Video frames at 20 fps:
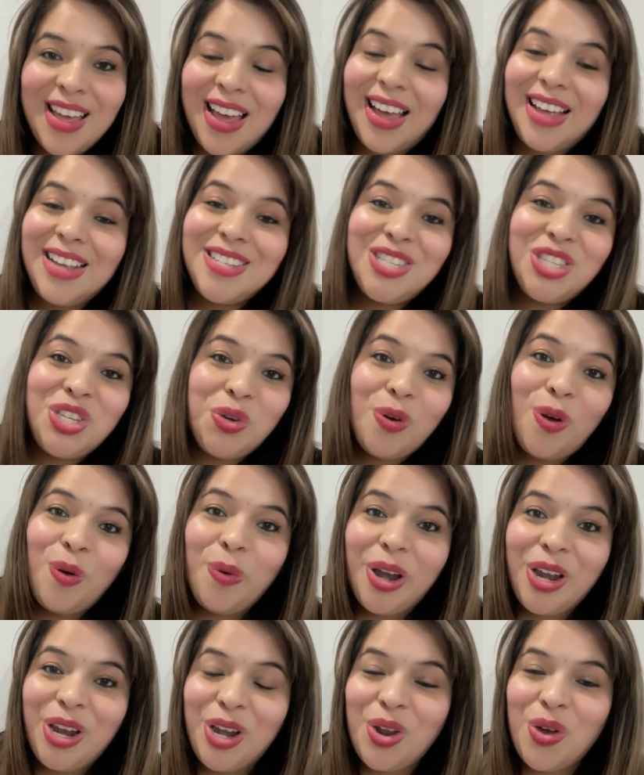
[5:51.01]
As you
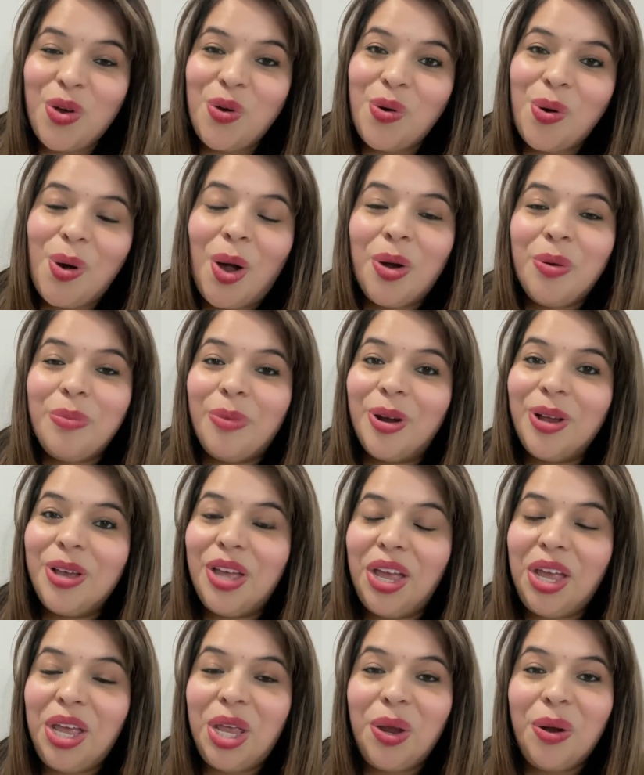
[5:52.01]
already know, our
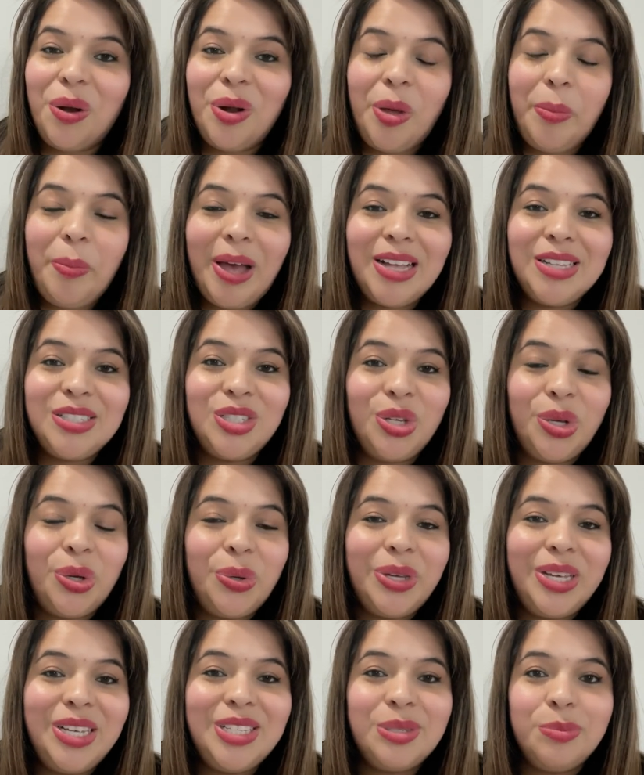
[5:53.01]
market here in El Paso
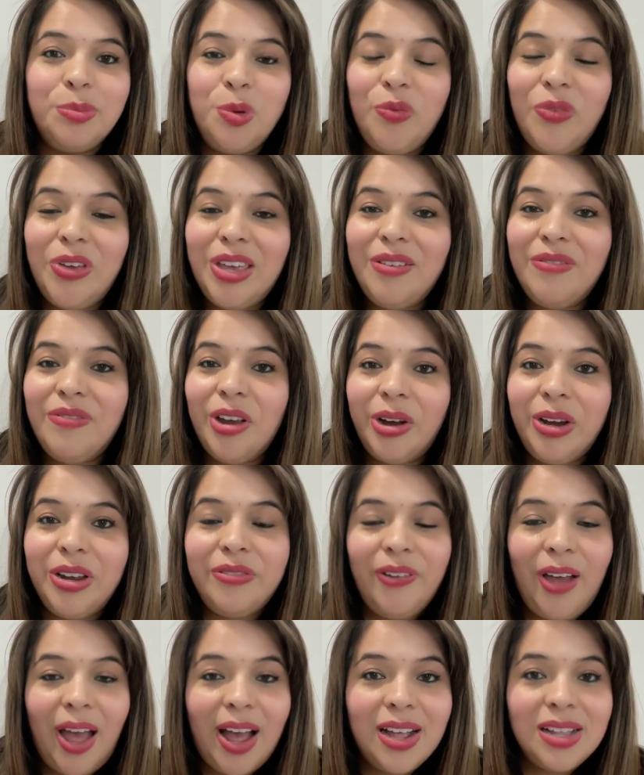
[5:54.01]
is moving very
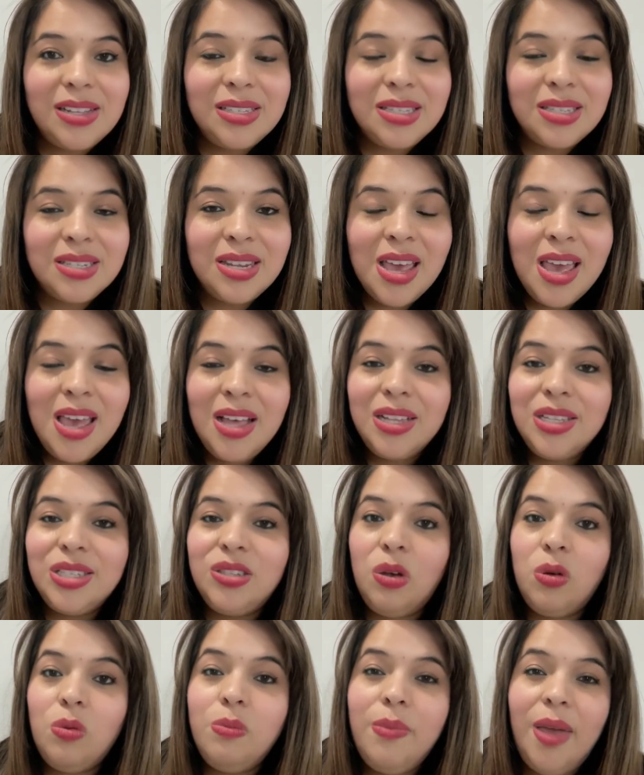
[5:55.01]
fast.
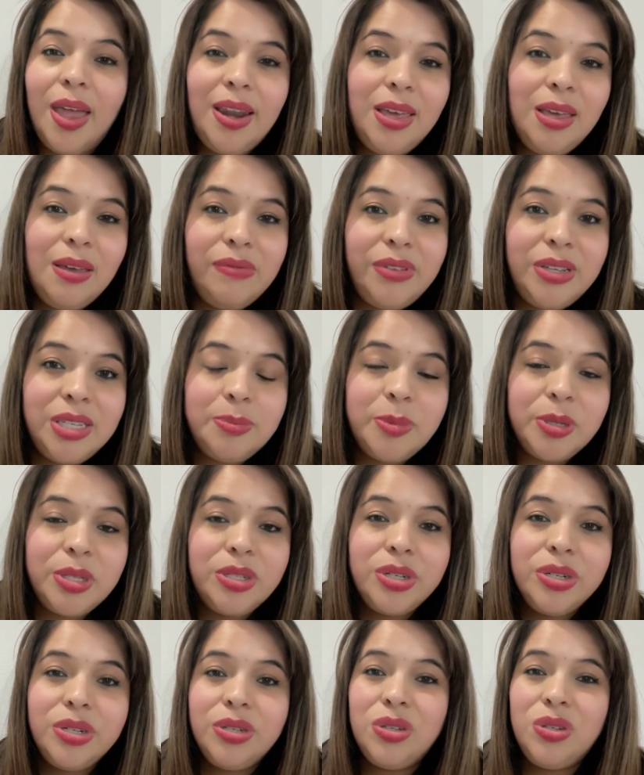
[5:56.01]
So many of these
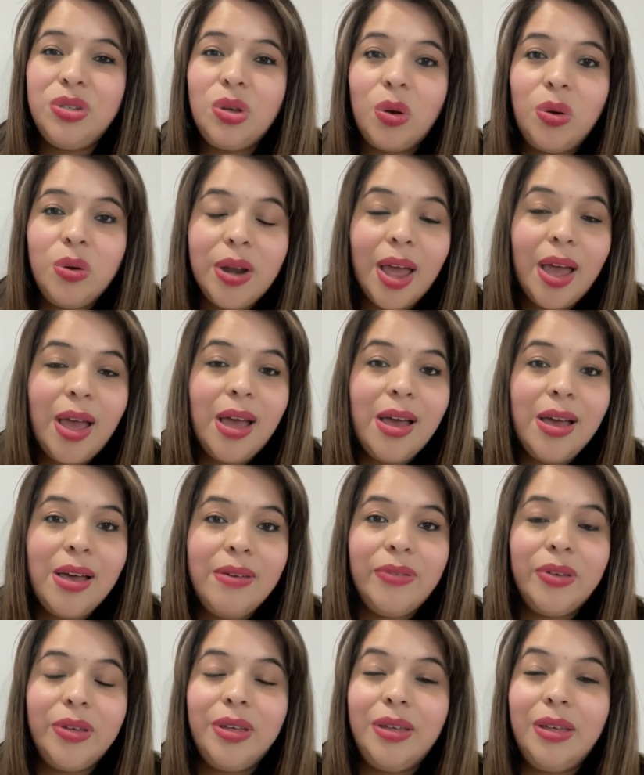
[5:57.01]
builders don't
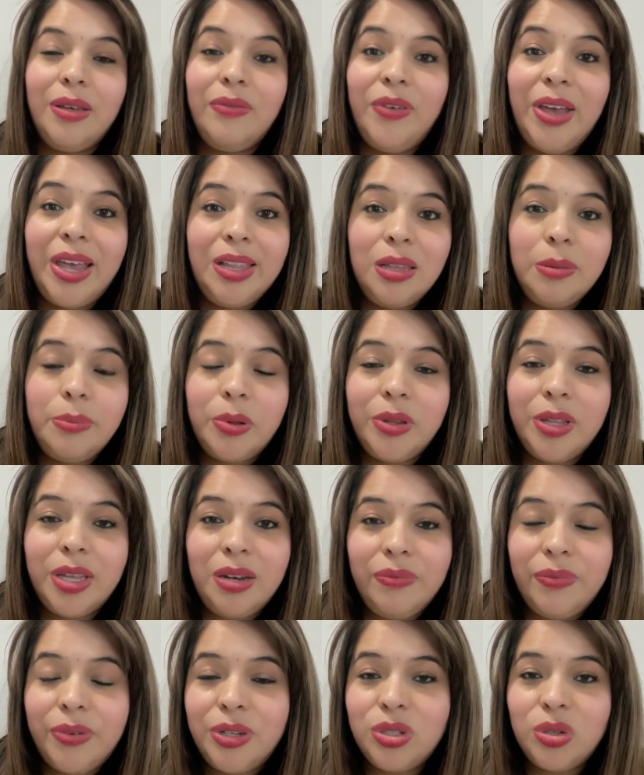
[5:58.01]
have available
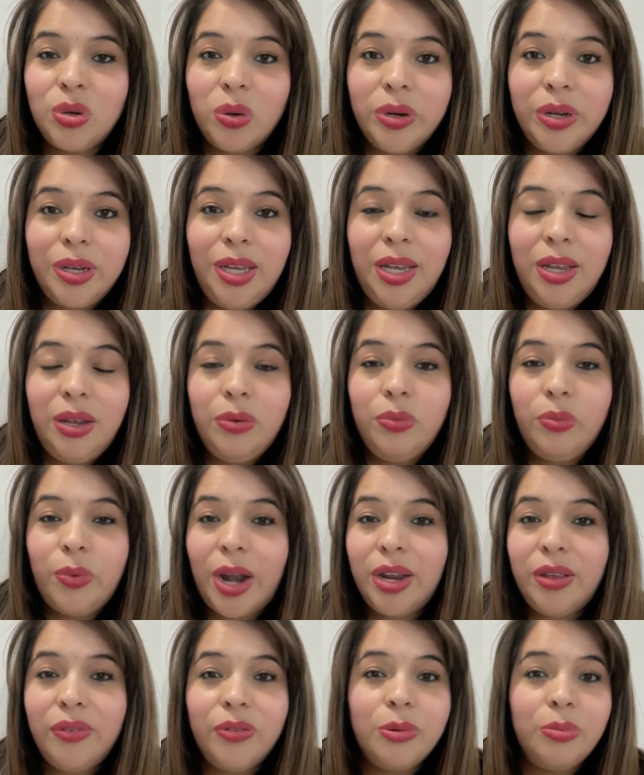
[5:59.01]
inventory
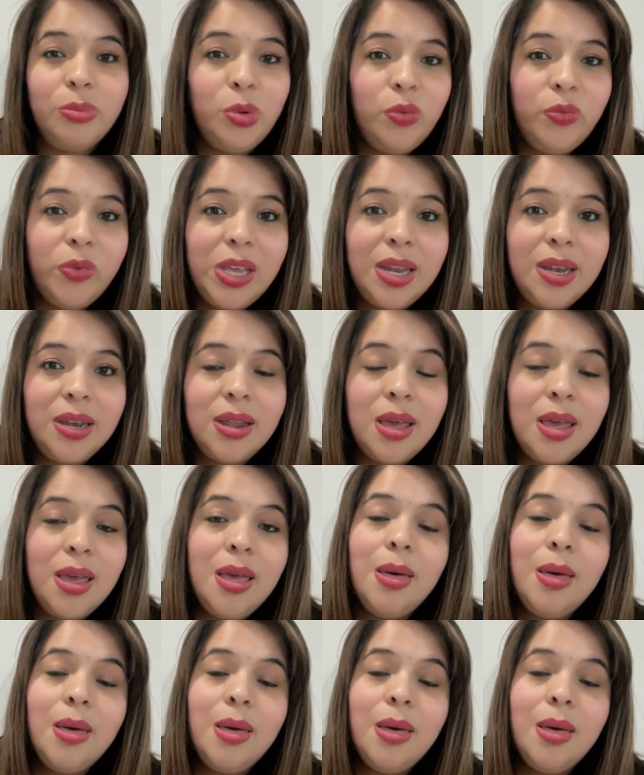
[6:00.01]
ready for move-in.